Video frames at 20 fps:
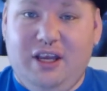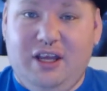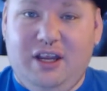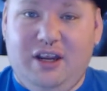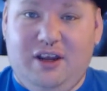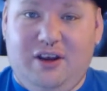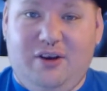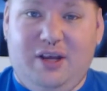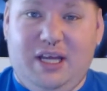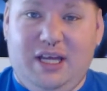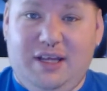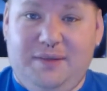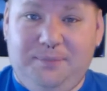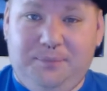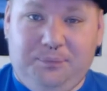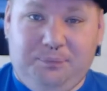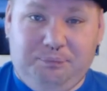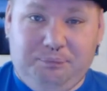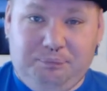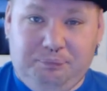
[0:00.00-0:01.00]

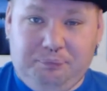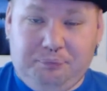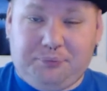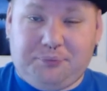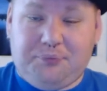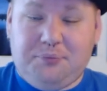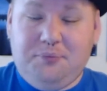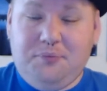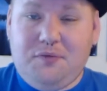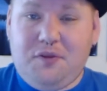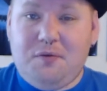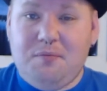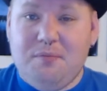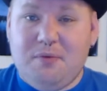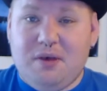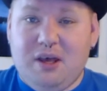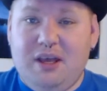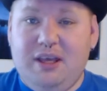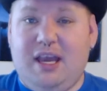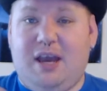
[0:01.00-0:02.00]

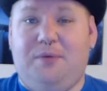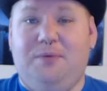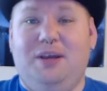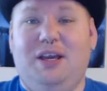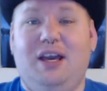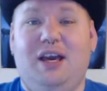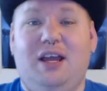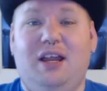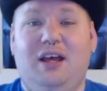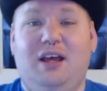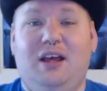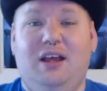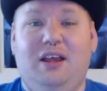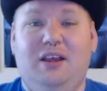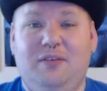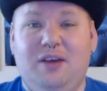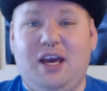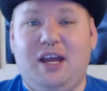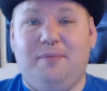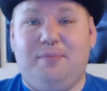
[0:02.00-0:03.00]
But yeah, we
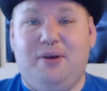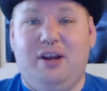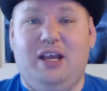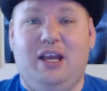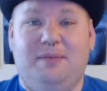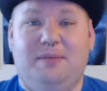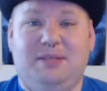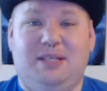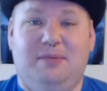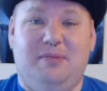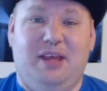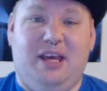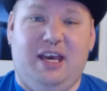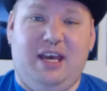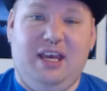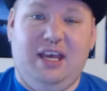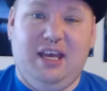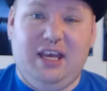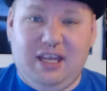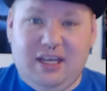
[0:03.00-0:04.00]
got to bring up some of
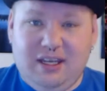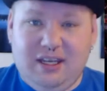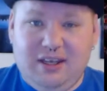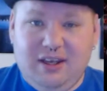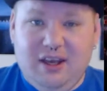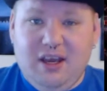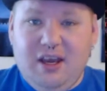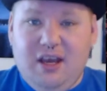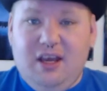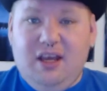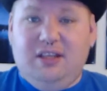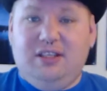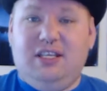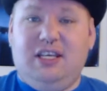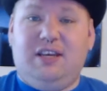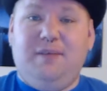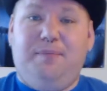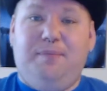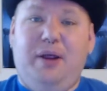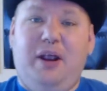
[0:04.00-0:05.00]
that. And
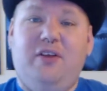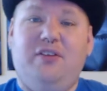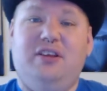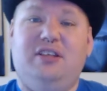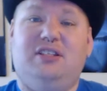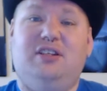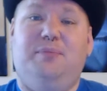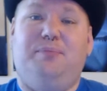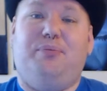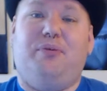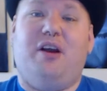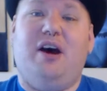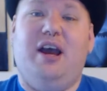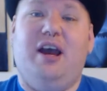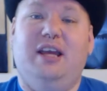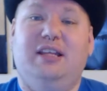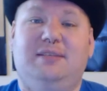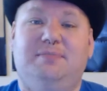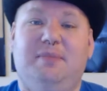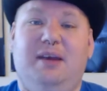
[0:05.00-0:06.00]
to compare this to
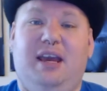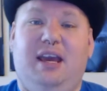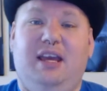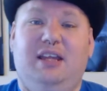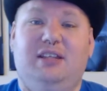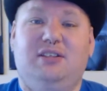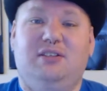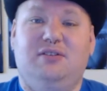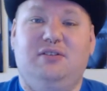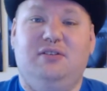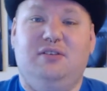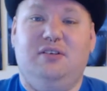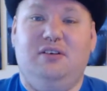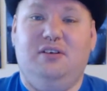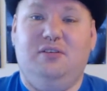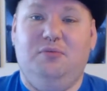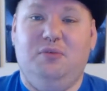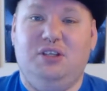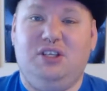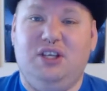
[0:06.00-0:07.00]
Bridesmaids,
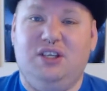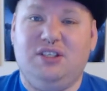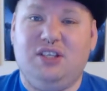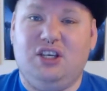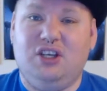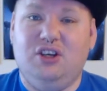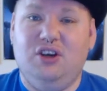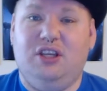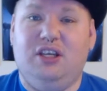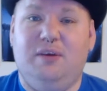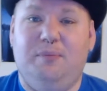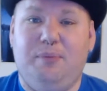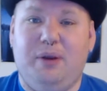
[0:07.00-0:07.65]
which is a good